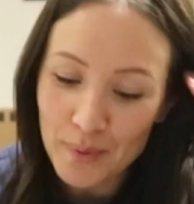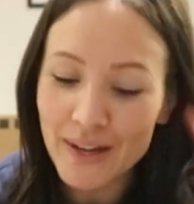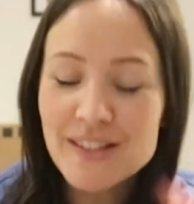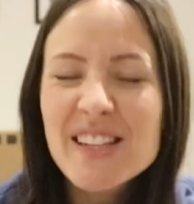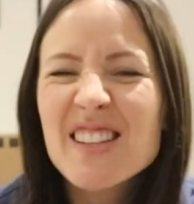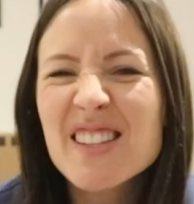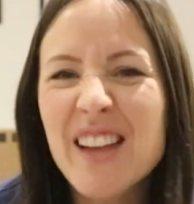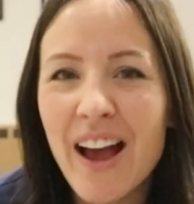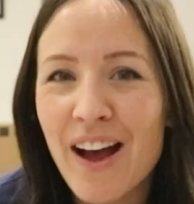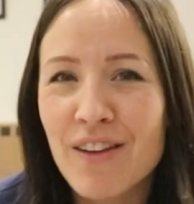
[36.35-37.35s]
but he does
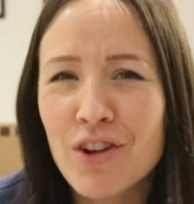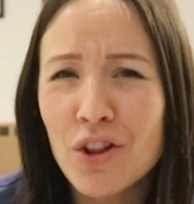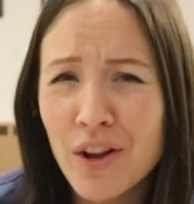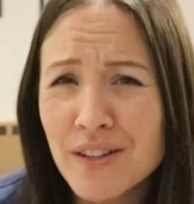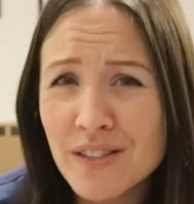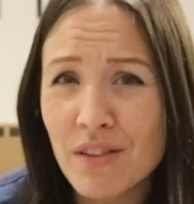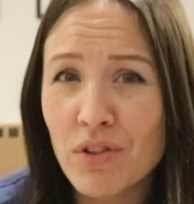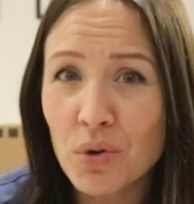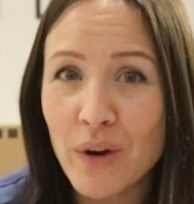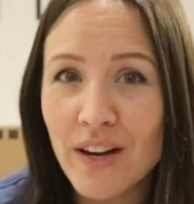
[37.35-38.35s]
have a lot of stuff
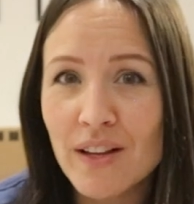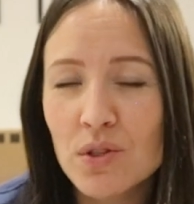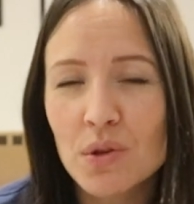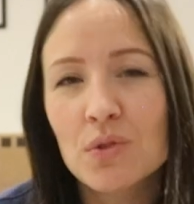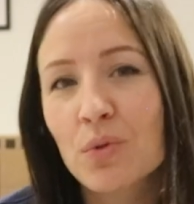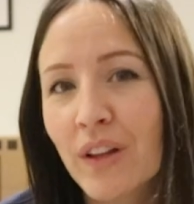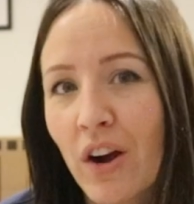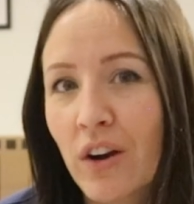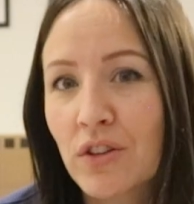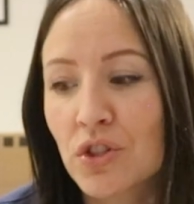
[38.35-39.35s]
already, so he was really
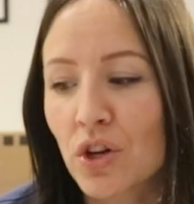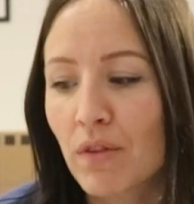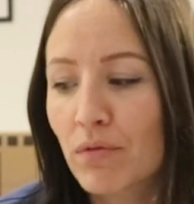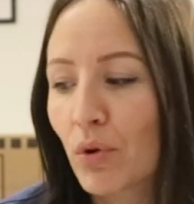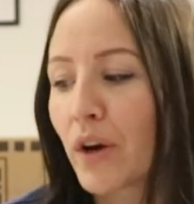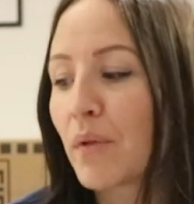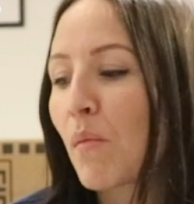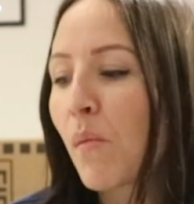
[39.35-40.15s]
hard to shop for.